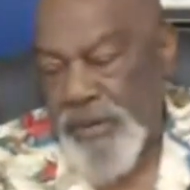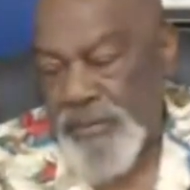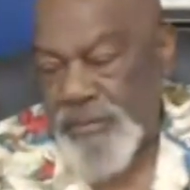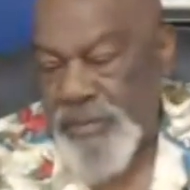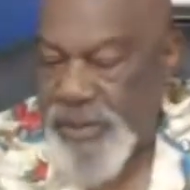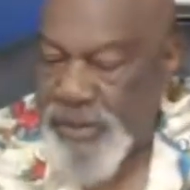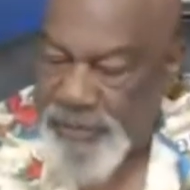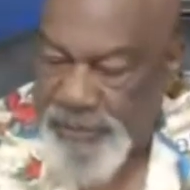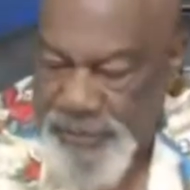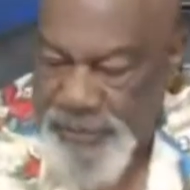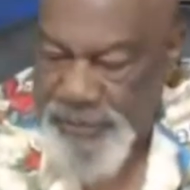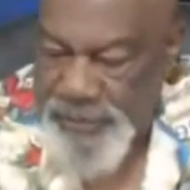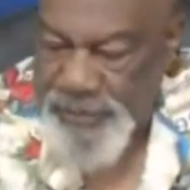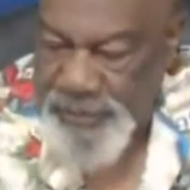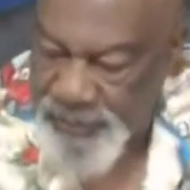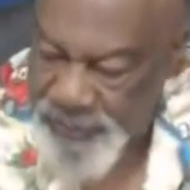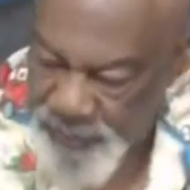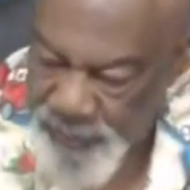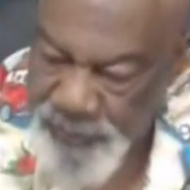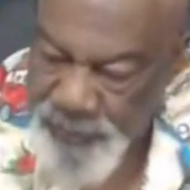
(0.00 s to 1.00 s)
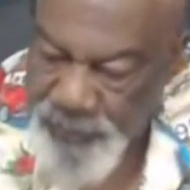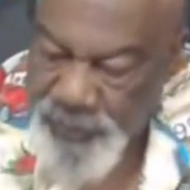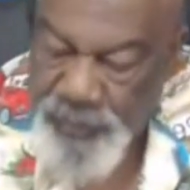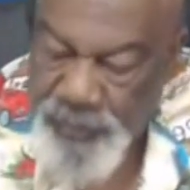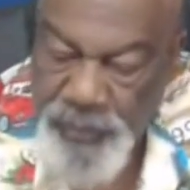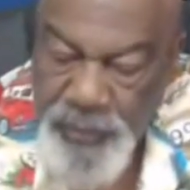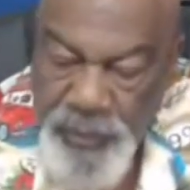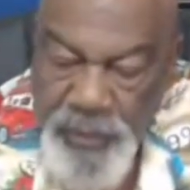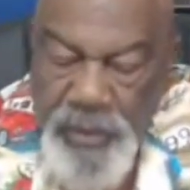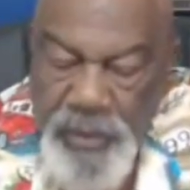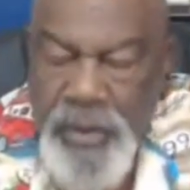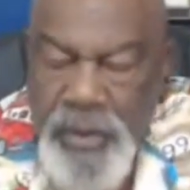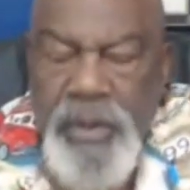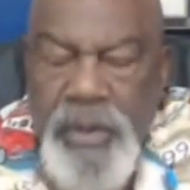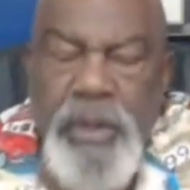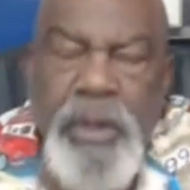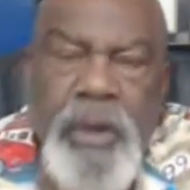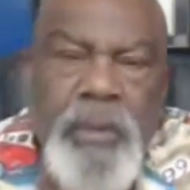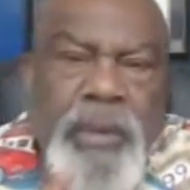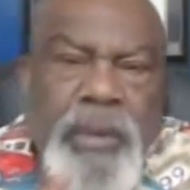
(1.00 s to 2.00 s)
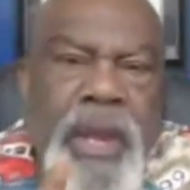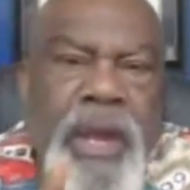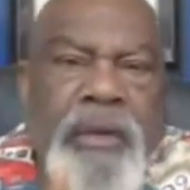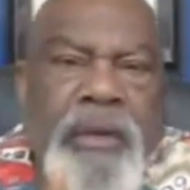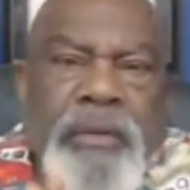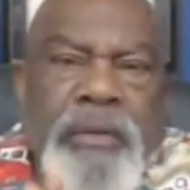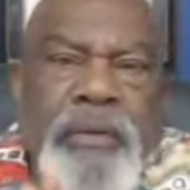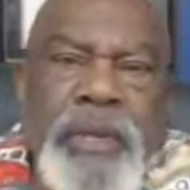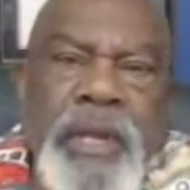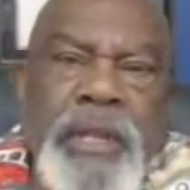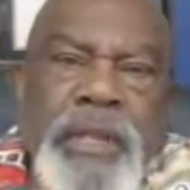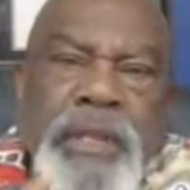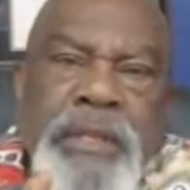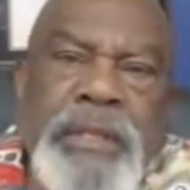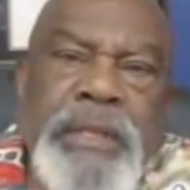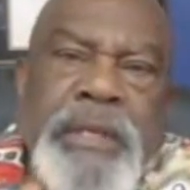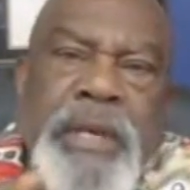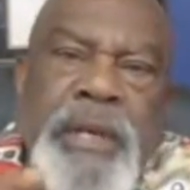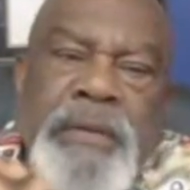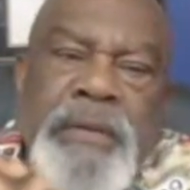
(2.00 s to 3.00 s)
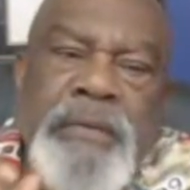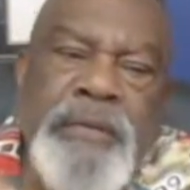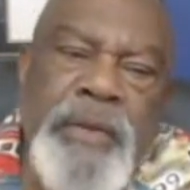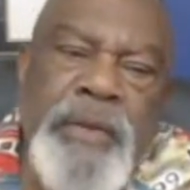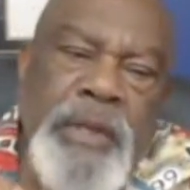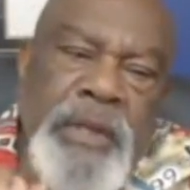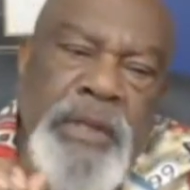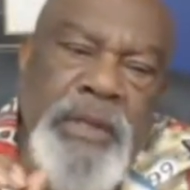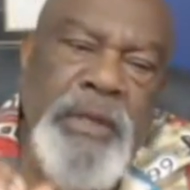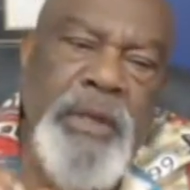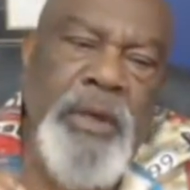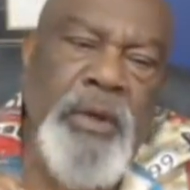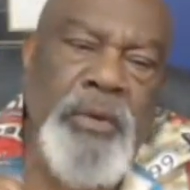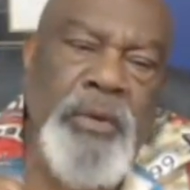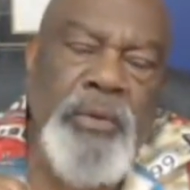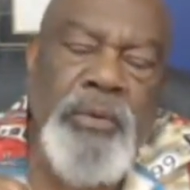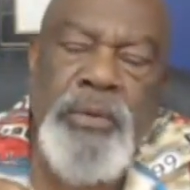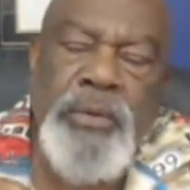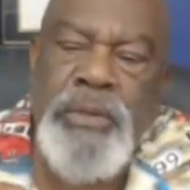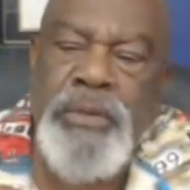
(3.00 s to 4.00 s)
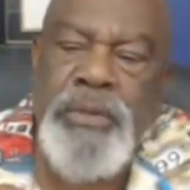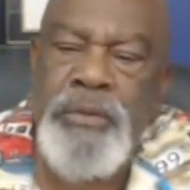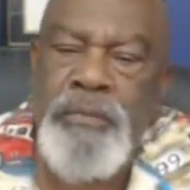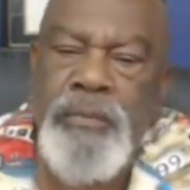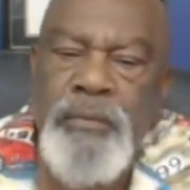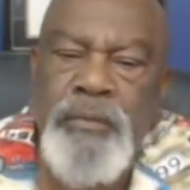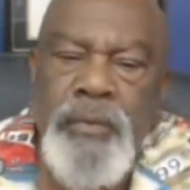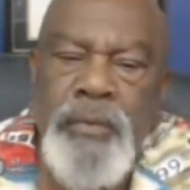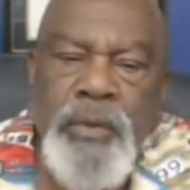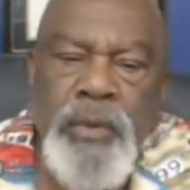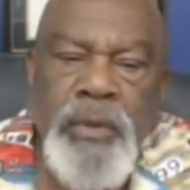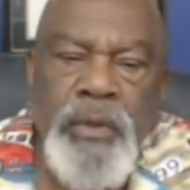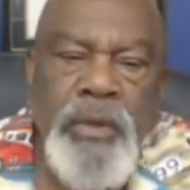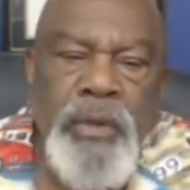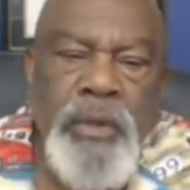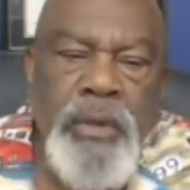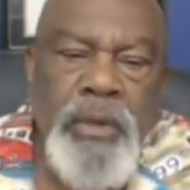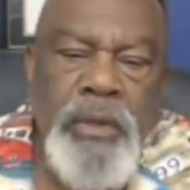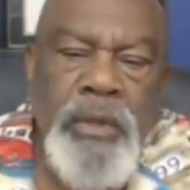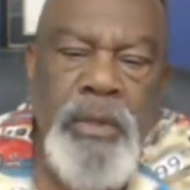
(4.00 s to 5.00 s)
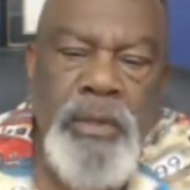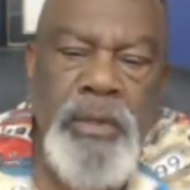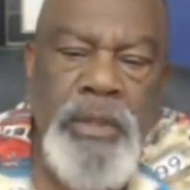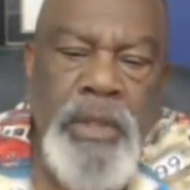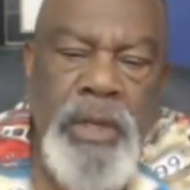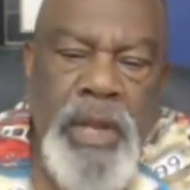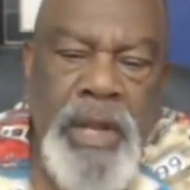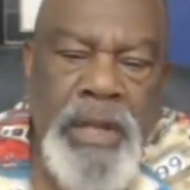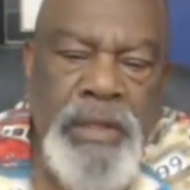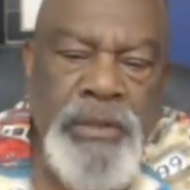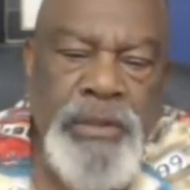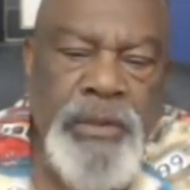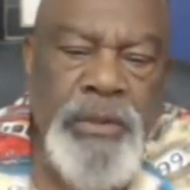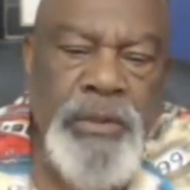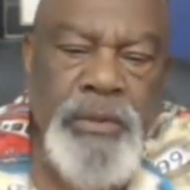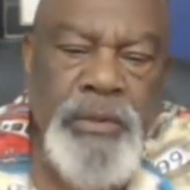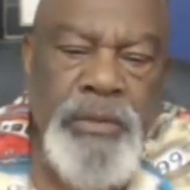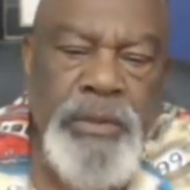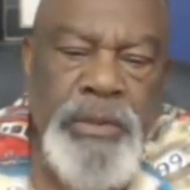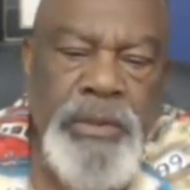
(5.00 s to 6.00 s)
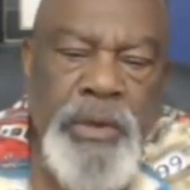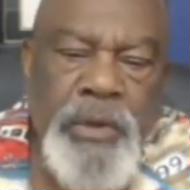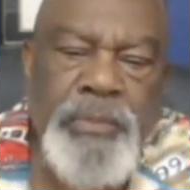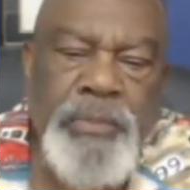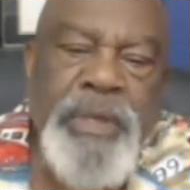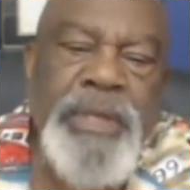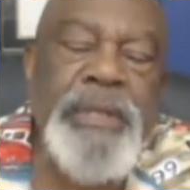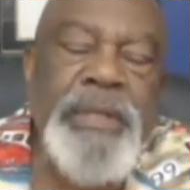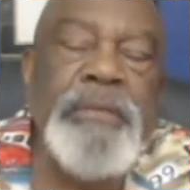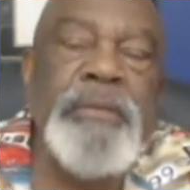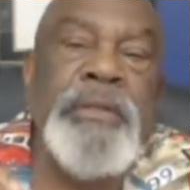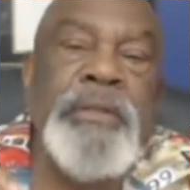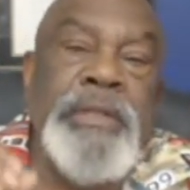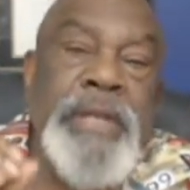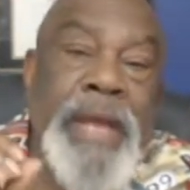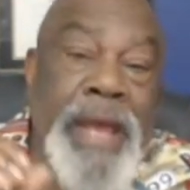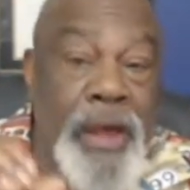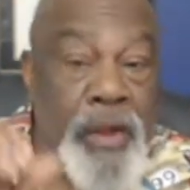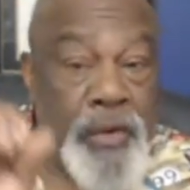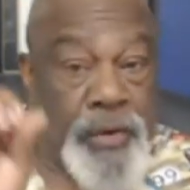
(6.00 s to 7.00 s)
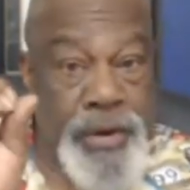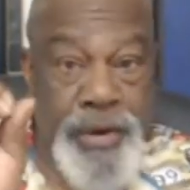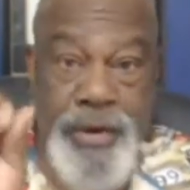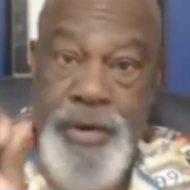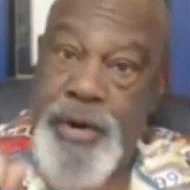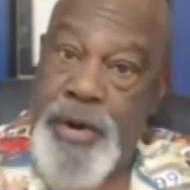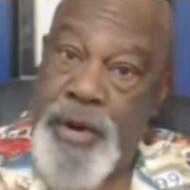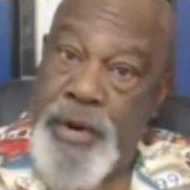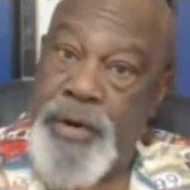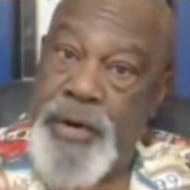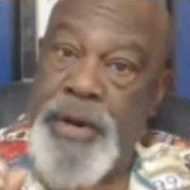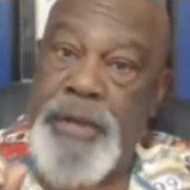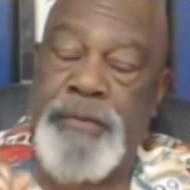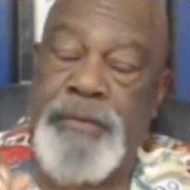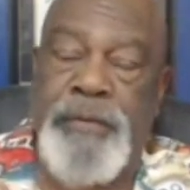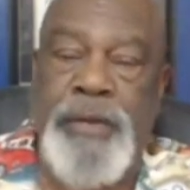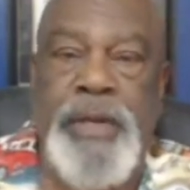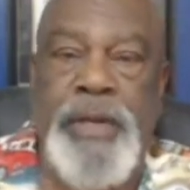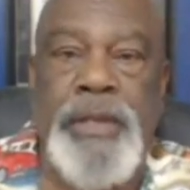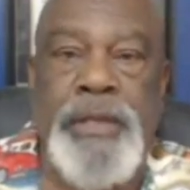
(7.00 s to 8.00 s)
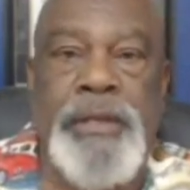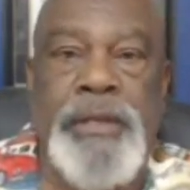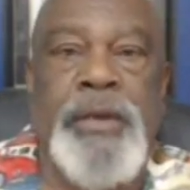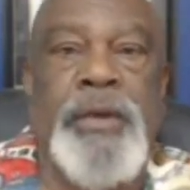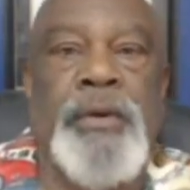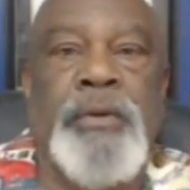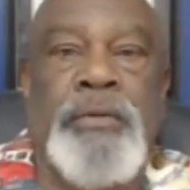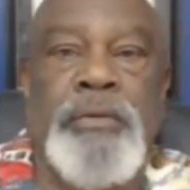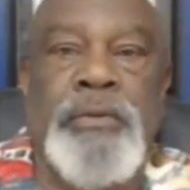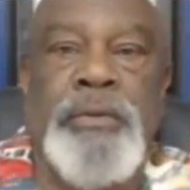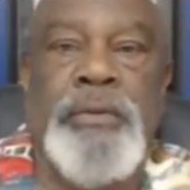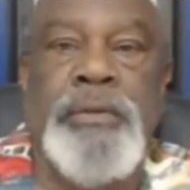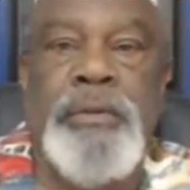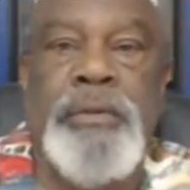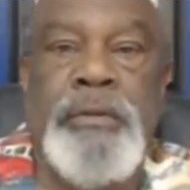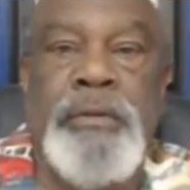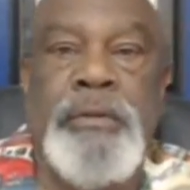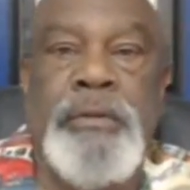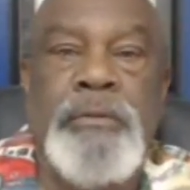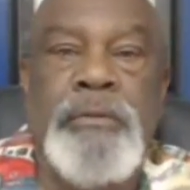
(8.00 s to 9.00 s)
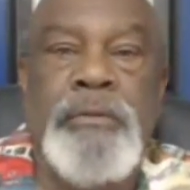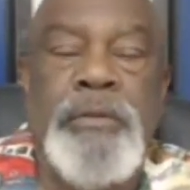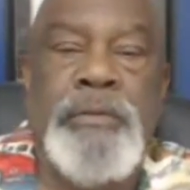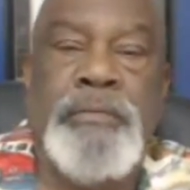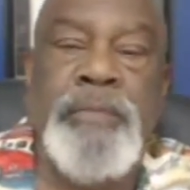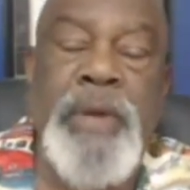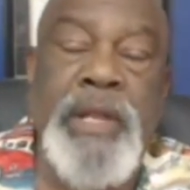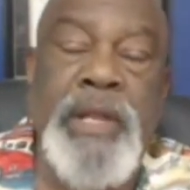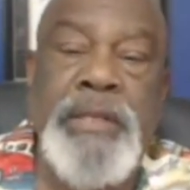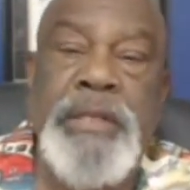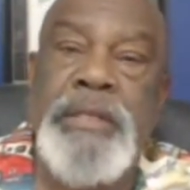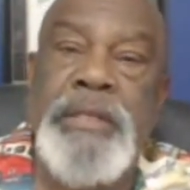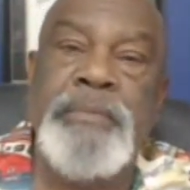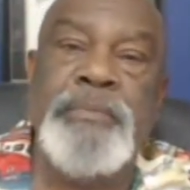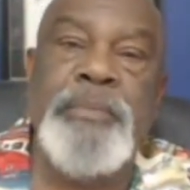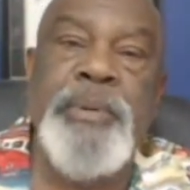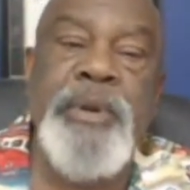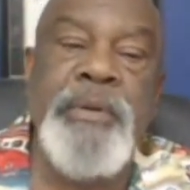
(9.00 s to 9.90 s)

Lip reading: gonna have another set of videos that I do. It's gonna be down and dirty videos about this pimp game. I get too